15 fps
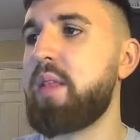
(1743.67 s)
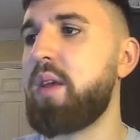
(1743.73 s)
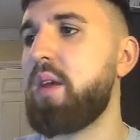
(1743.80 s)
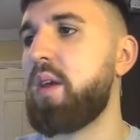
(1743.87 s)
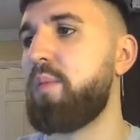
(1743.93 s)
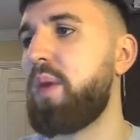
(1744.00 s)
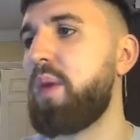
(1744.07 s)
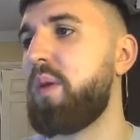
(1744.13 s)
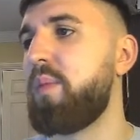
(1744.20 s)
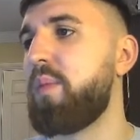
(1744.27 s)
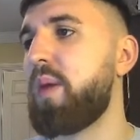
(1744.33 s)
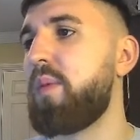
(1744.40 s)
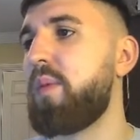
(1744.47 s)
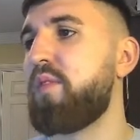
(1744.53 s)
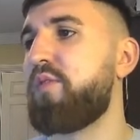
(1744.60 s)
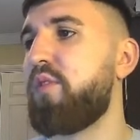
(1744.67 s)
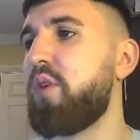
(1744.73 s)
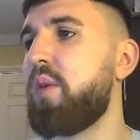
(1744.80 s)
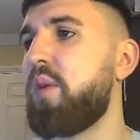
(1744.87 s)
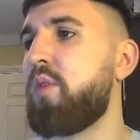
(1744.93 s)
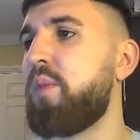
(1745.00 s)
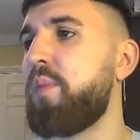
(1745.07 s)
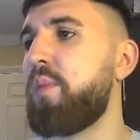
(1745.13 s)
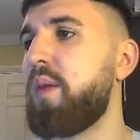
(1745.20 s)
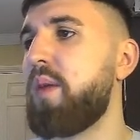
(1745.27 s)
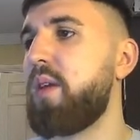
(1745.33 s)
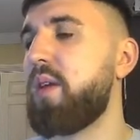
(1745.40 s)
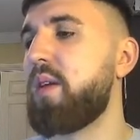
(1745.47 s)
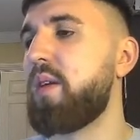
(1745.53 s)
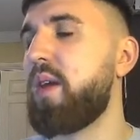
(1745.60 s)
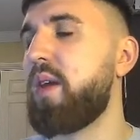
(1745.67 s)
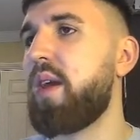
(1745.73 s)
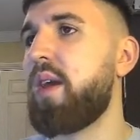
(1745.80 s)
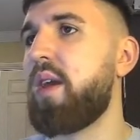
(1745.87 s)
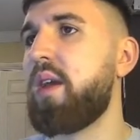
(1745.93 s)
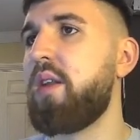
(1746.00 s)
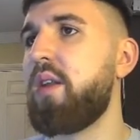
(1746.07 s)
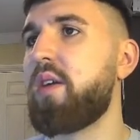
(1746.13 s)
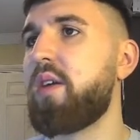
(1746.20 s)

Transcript: maybe a Fulham one. Maybe looking at